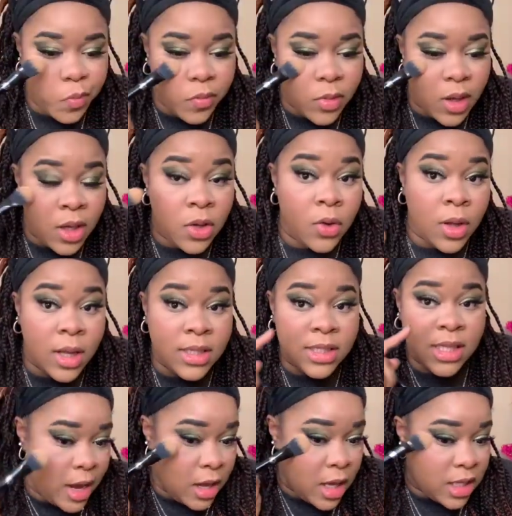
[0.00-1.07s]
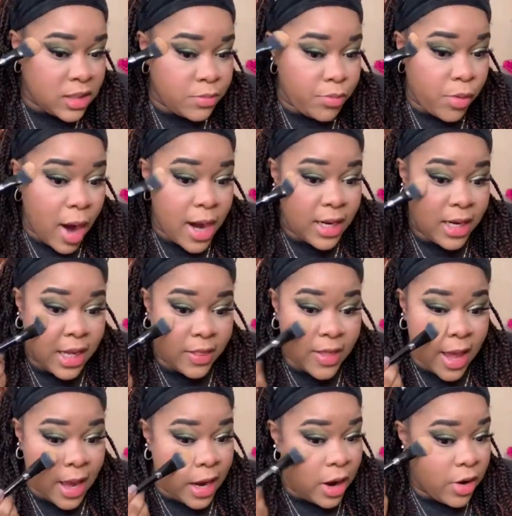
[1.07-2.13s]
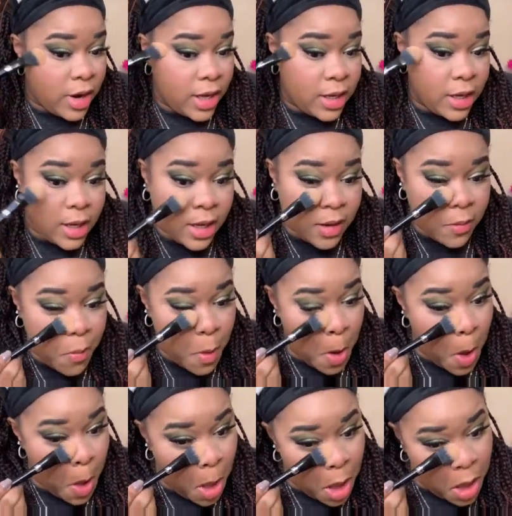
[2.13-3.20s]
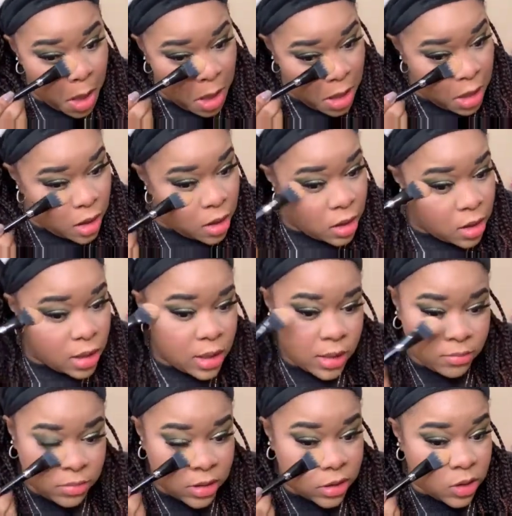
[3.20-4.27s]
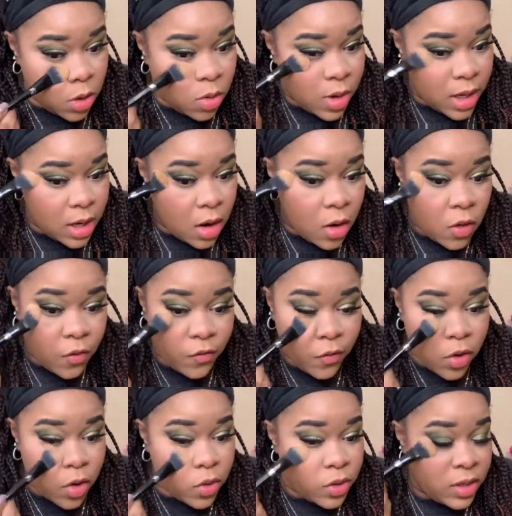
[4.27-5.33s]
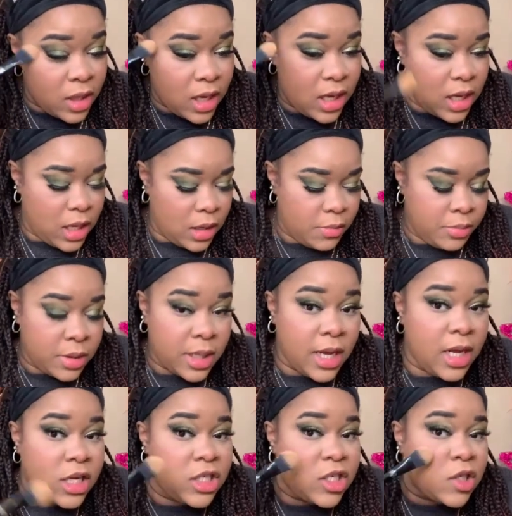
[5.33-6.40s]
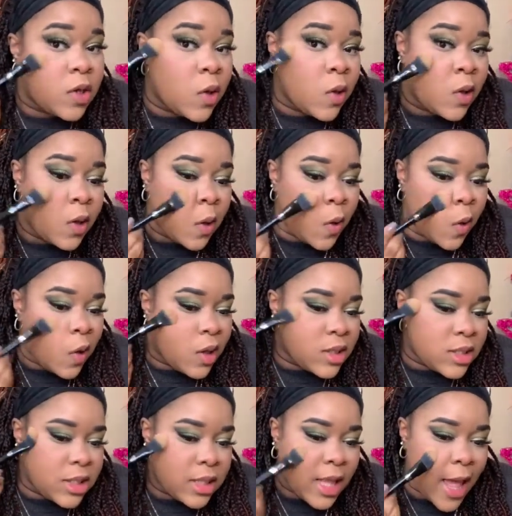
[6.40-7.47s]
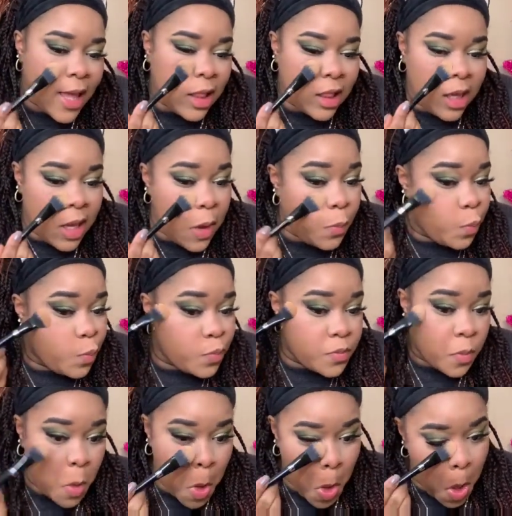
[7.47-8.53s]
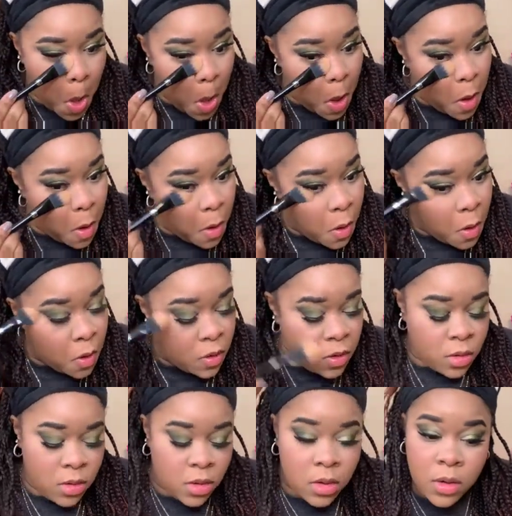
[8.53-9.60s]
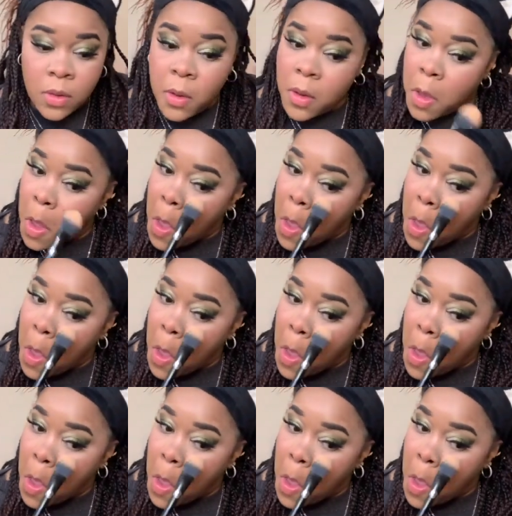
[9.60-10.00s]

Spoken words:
And you can see it's brightening that area up. And I'm just going over the blush slightly. She's a Mona Lisa.